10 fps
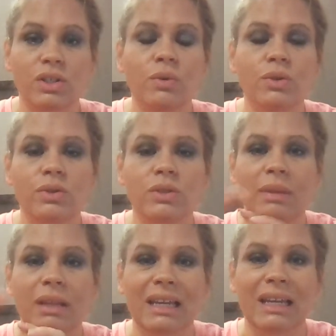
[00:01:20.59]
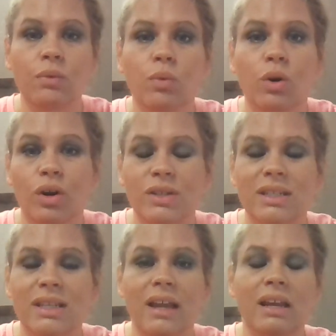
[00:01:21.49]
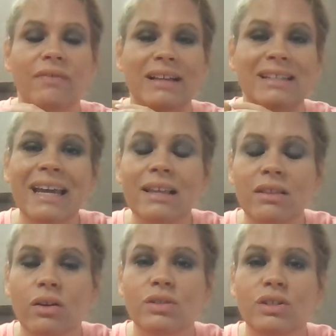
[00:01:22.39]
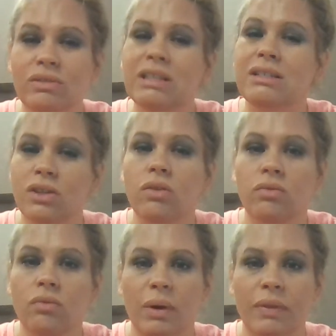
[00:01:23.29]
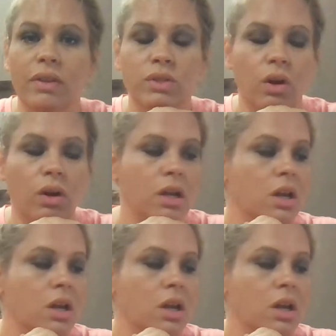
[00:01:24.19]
Those are some of the key words that if I say those, you need to know what those are.